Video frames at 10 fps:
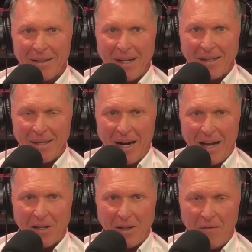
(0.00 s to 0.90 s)
it's not
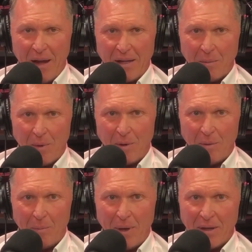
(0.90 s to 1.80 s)
actually
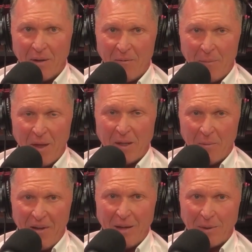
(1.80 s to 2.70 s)
available, but it's
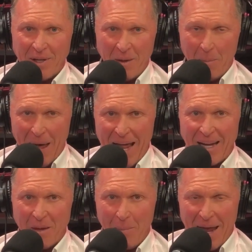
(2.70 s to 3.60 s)
available to the bank
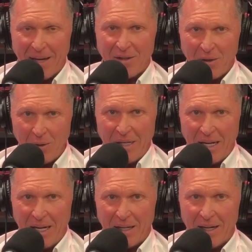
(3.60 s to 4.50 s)
and the bank is using
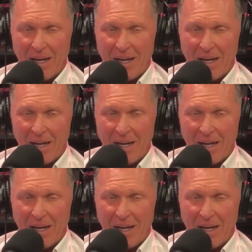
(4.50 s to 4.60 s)
it.